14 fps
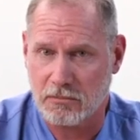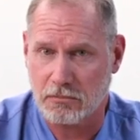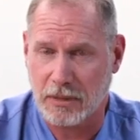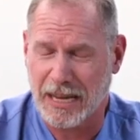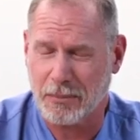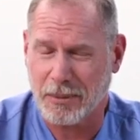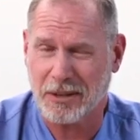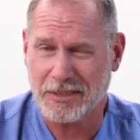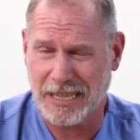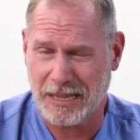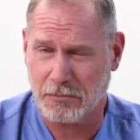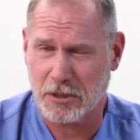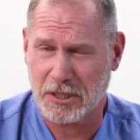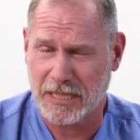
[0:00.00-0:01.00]
by about
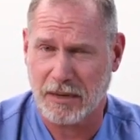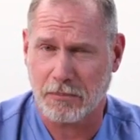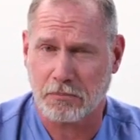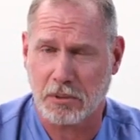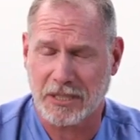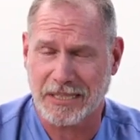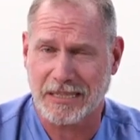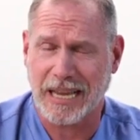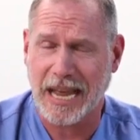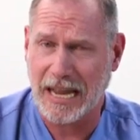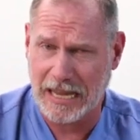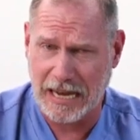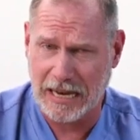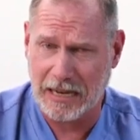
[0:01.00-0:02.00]
10% per
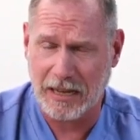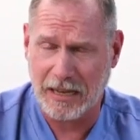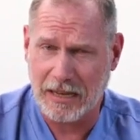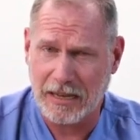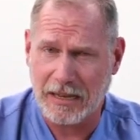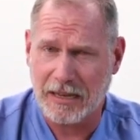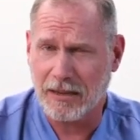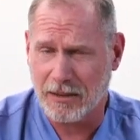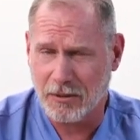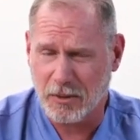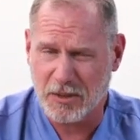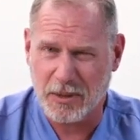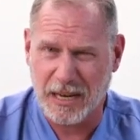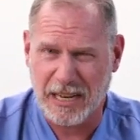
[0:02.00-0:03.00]
decade
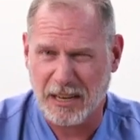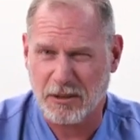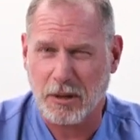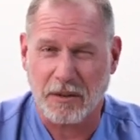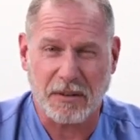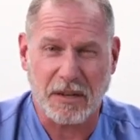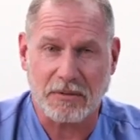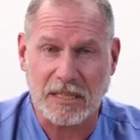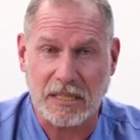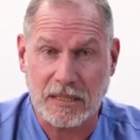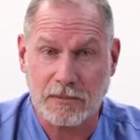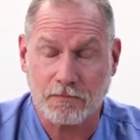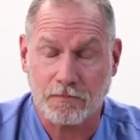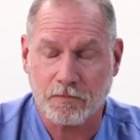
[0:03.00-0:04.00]
once we get into our
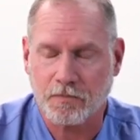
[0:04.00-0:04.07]
50s.